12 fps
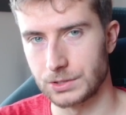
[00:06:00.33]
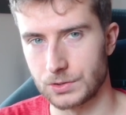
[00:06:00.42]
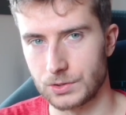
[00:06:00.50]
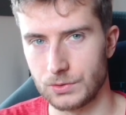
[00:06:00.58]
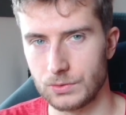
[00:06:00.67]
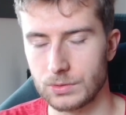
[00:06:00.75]
to
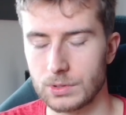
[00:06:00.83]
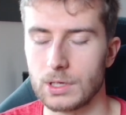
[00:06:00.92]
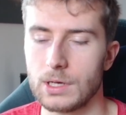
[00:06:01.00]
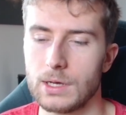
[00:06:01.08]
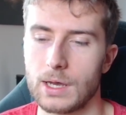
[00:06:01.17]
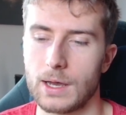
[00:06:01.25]
do,
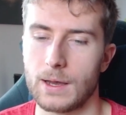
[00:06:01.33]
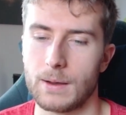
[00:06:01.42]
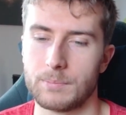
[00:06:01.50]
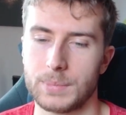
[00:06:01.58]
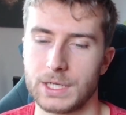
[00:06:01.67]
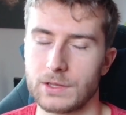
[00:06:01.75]

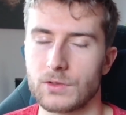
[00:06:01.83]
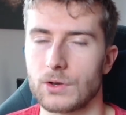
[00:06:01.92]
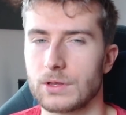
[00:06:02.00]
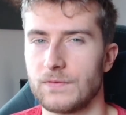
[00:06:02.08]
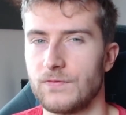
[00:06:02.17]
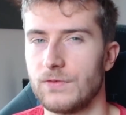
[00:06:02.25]
but it's
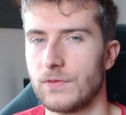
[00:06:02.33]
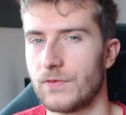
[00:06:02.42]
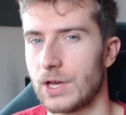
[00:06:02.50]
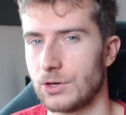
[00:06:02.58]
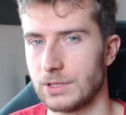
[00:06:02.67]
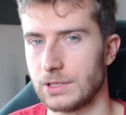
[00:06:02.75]
also
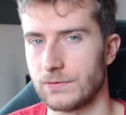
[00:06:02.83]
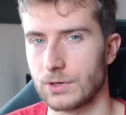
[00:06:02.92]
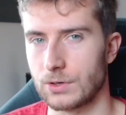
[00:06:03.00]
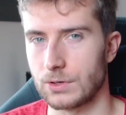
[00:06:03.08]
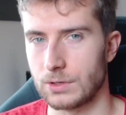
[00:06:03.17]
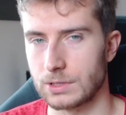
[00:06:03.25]
very
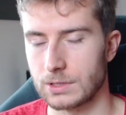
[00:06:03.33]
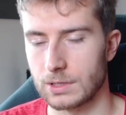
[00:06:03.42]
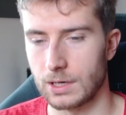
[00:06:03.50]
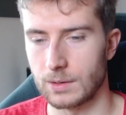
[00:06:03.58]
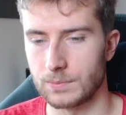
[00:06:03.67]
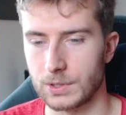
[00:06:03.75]
difficult
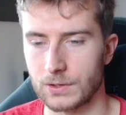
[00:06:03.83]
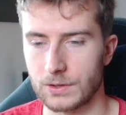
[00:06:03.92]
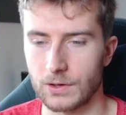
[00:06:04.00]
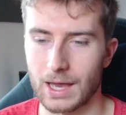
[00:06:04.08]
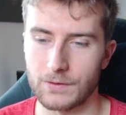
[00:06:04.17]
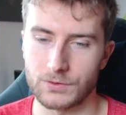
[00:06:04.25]
because
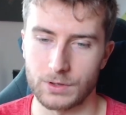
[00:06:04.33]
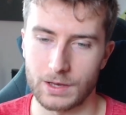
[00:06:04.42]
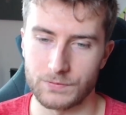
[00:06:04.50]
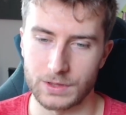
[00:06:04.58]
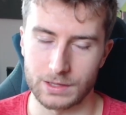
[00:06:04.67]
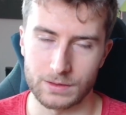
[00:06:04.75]
you have to
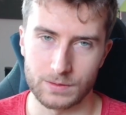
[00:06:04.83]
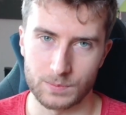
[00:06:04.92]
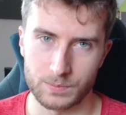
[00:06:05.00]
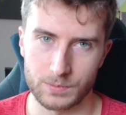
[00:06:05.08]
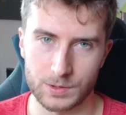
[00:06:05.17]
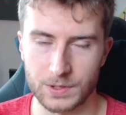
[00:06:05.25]
have that
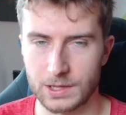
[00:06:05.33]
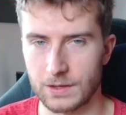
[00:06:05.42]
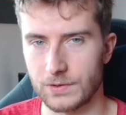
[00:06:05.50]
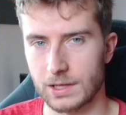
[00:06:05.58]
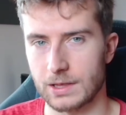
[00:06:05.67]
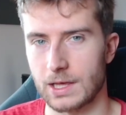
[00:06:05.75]

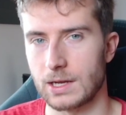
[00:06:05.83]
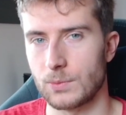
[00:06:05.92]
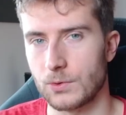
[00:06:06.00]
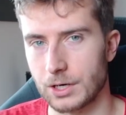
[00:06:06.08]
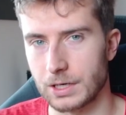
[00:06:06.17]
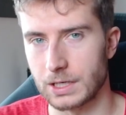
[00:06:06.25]
specific setup
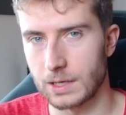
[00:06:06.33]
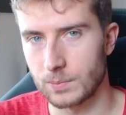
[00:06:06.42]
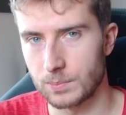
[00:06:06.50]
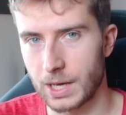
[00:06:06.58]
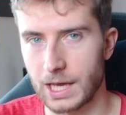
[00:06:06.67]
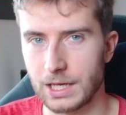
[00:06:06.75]
where a
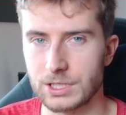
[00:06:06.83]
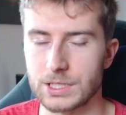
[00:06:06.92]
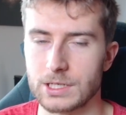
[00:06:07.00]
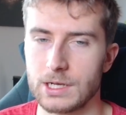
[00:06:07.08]
mage